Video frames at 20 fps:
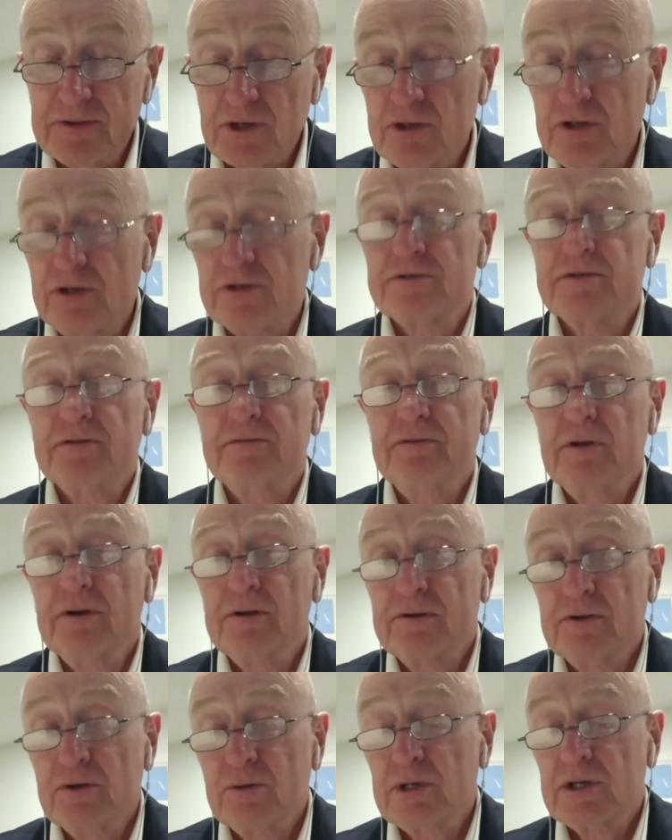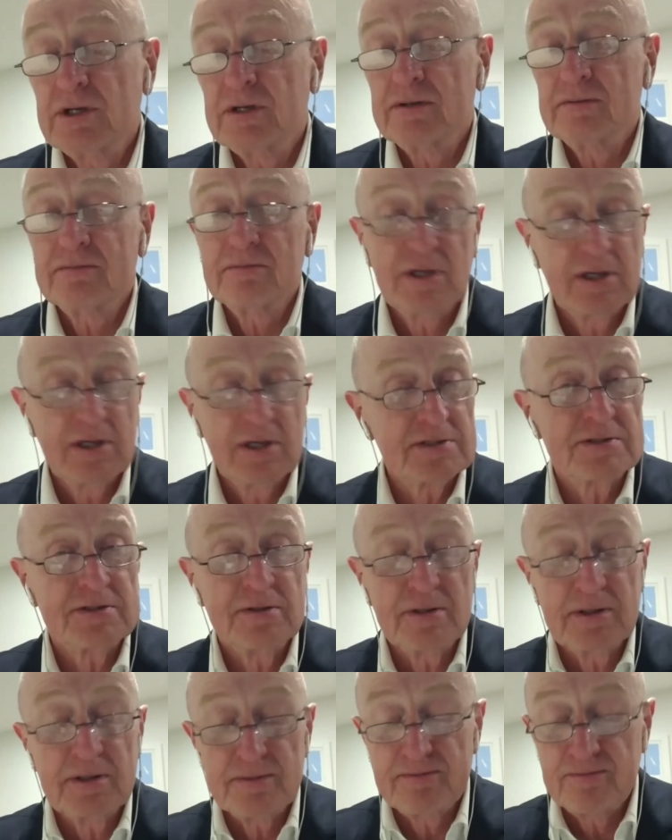cost of not doing it next
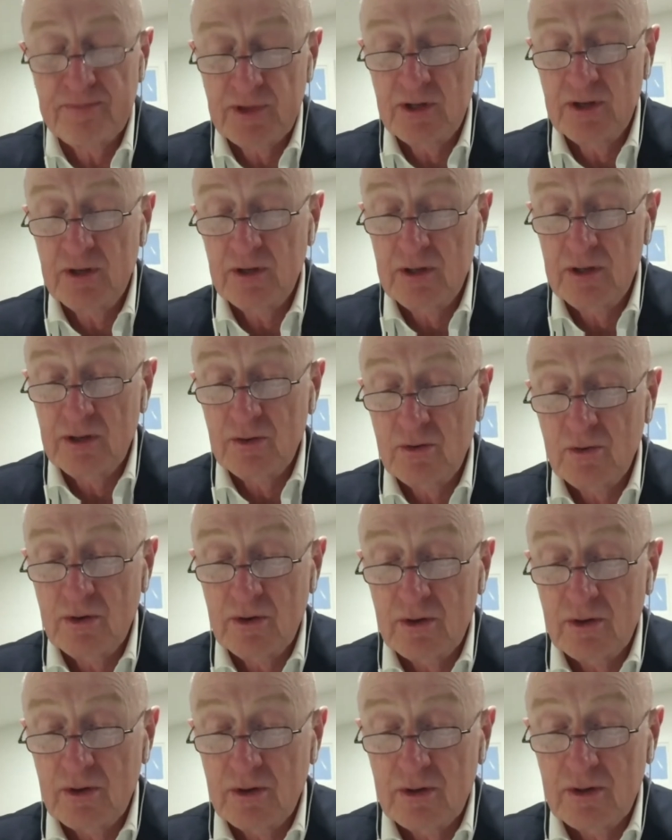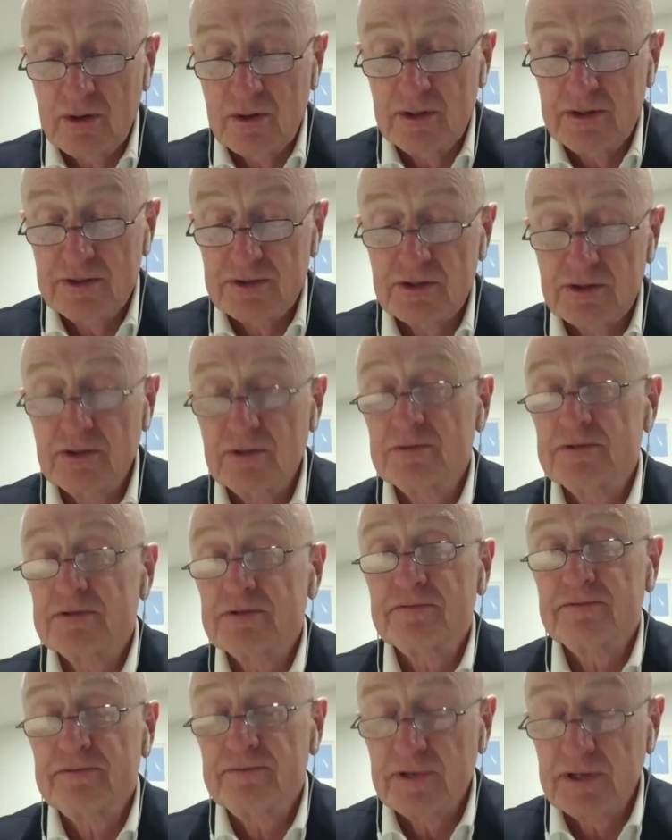time in terms
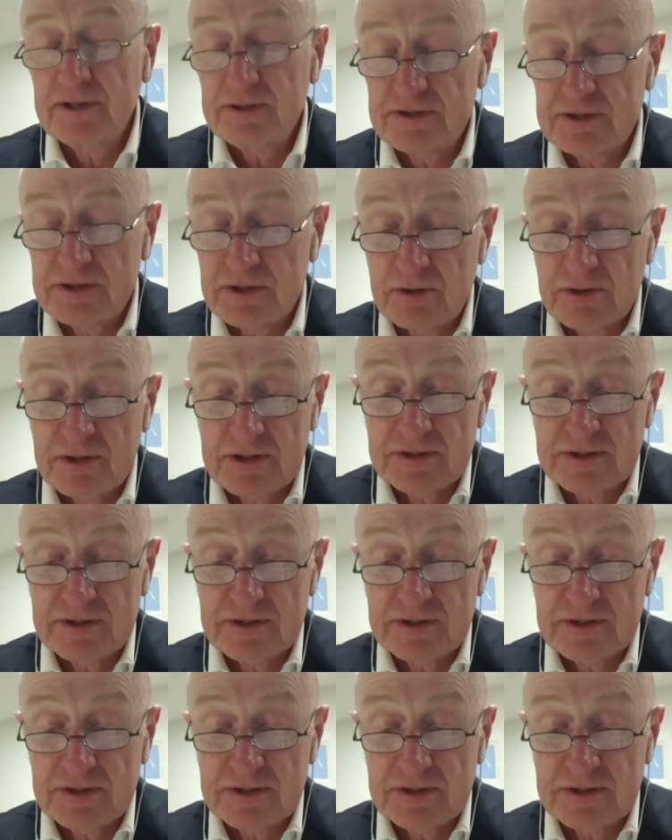of serious